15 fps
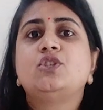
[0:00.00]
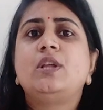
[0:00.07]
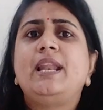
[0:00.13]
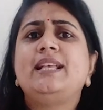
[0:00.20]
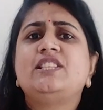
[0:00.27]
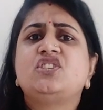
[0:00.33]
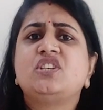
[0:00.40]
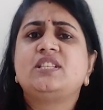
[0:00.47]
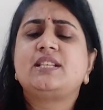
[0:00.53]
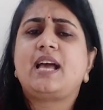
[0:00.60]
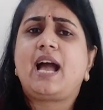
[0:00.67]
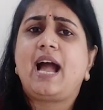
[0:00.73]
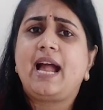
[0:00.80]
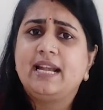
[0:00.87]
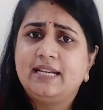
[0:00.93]
So let's
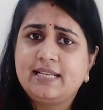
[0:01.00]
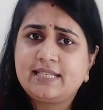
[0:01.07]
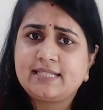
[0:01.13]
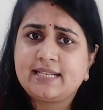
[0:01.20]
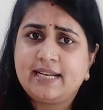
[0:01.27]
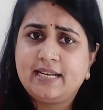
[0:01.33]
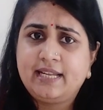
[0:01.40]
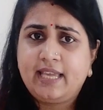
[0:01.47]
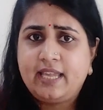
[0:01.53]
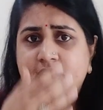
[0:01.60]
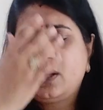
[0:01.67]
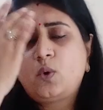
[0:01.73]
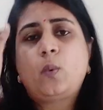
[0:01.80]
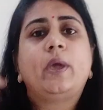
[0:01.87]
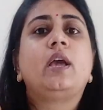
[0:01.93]
just understand
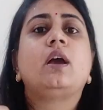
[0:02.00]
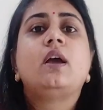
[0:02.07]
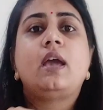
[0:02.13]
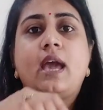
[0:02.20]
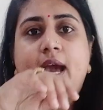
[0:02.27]
in quick